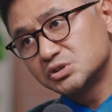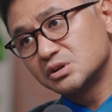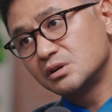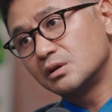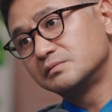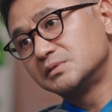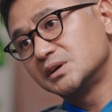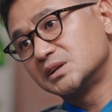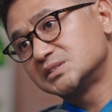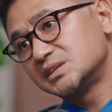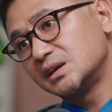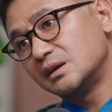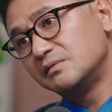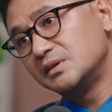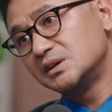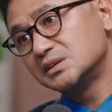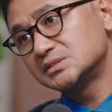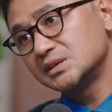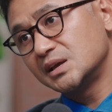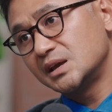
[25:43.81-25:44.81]
of their
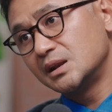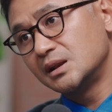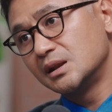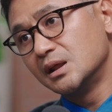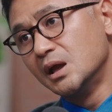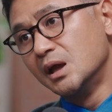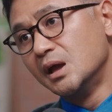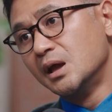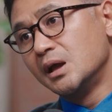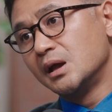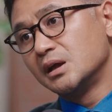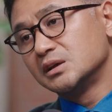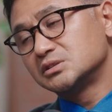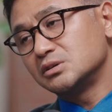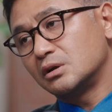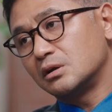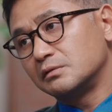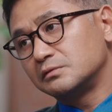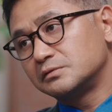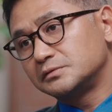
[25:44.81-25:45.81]
savings in sort
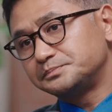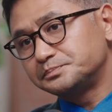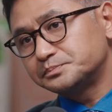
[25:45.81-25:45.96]
of